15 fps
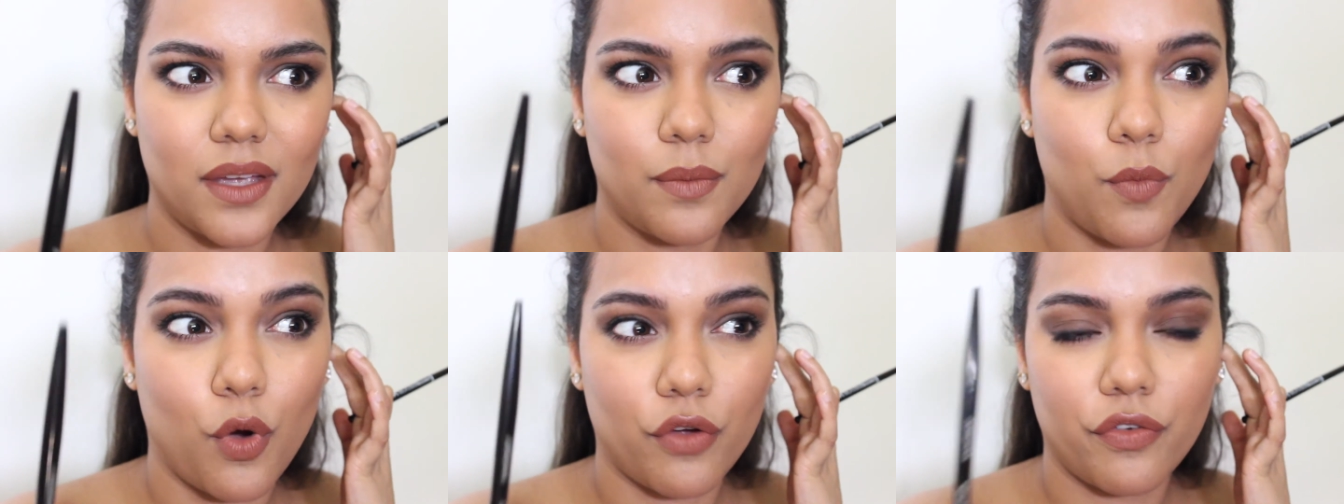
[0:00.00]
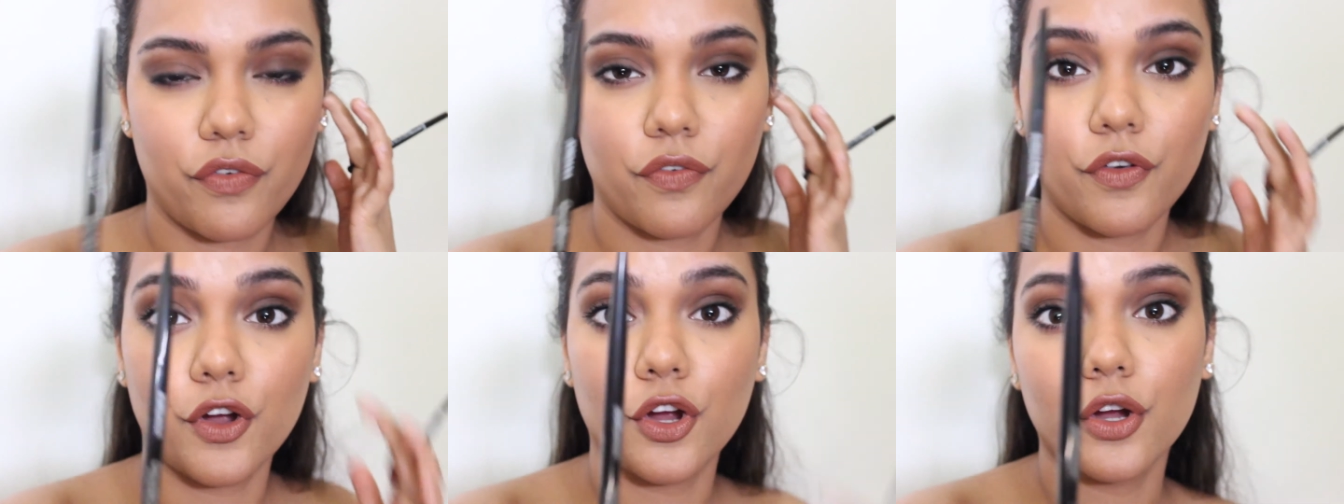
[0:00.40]
more
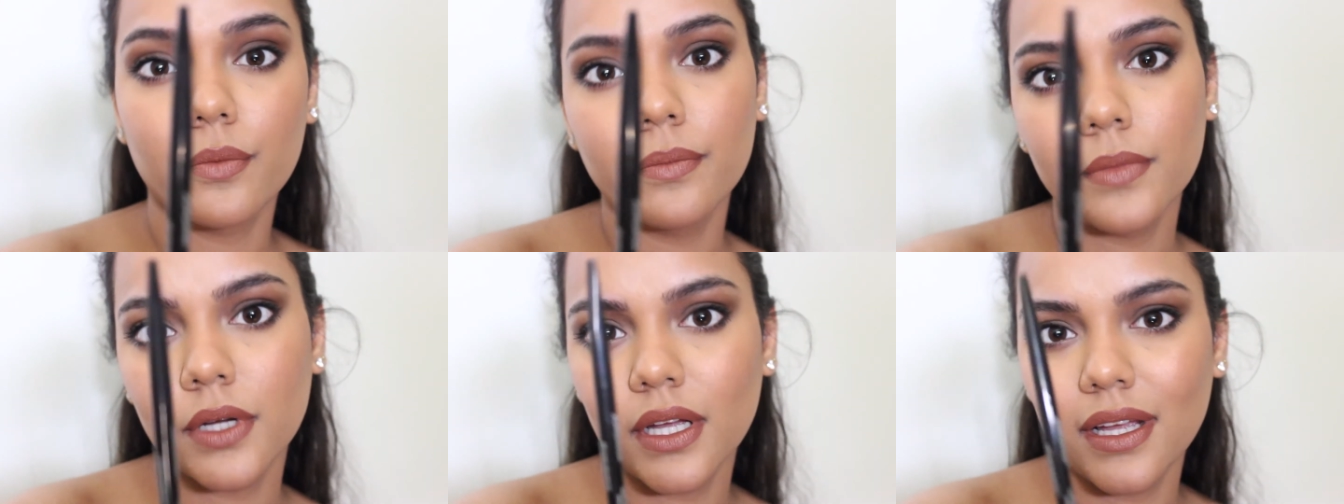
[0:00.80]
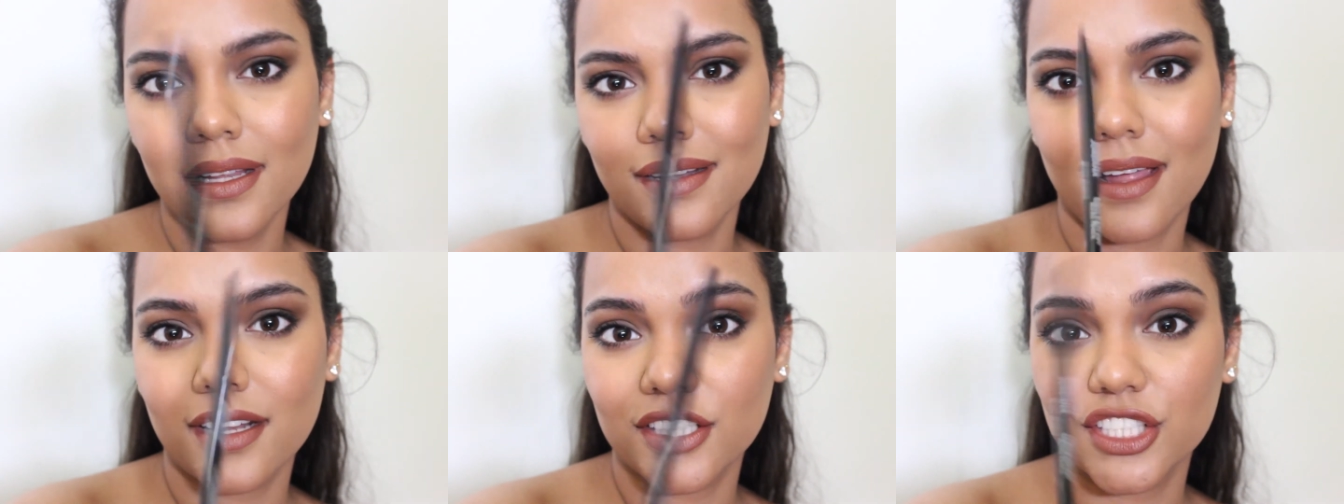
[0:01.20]
firm,
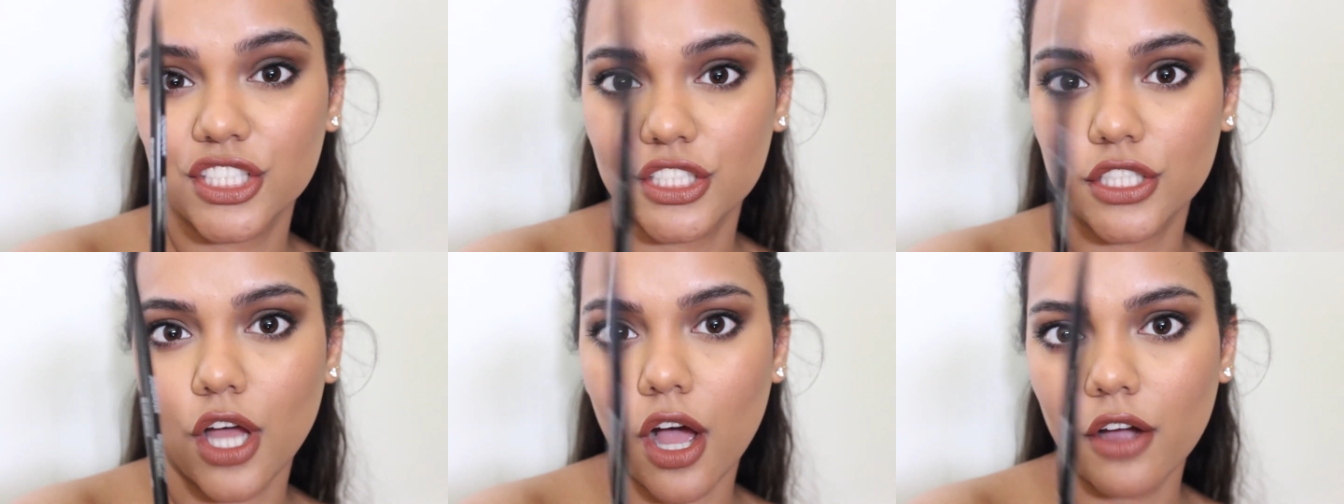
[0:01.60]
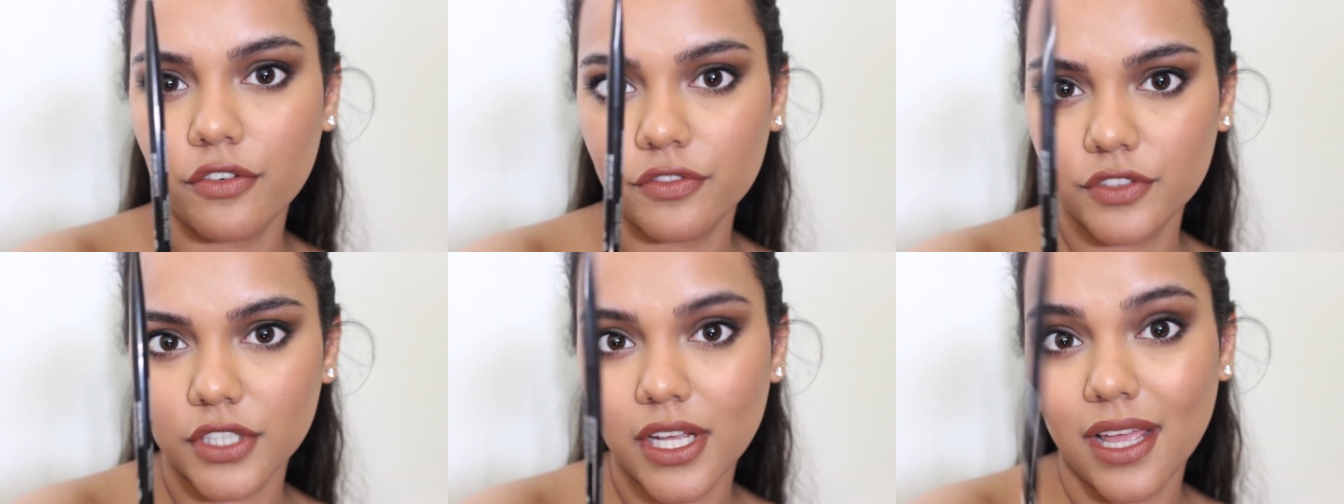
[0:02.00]
not as
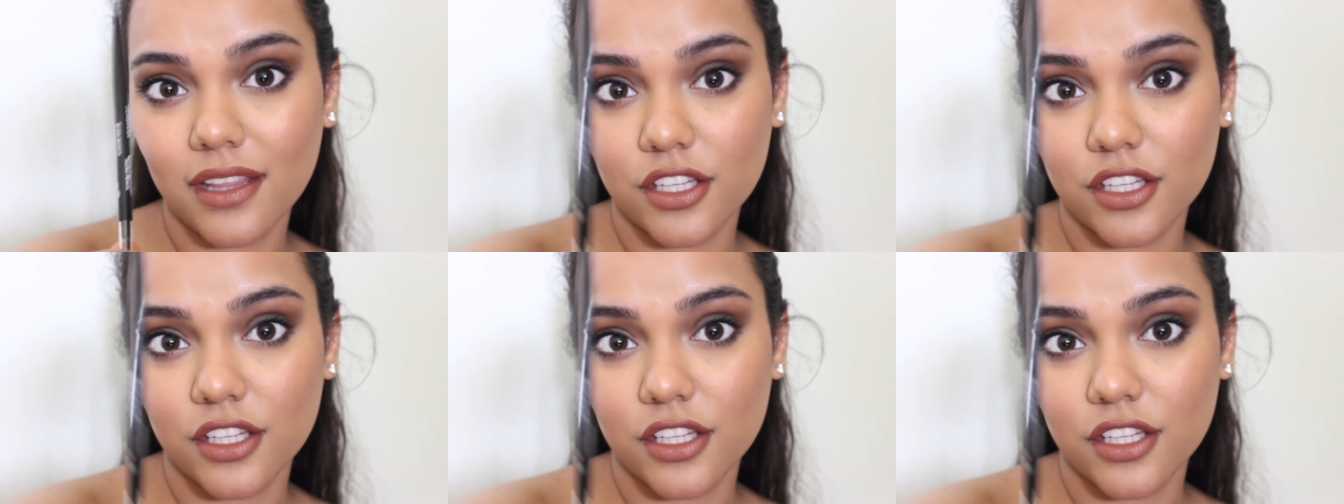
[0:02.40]
soft